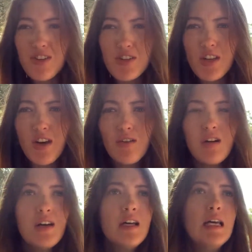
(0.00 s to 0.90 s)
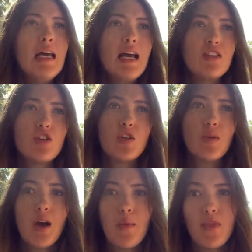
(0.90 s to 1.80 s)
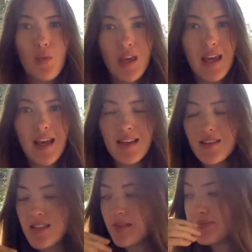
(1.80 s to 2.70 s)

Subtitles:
or so, and so she would come on the weekends,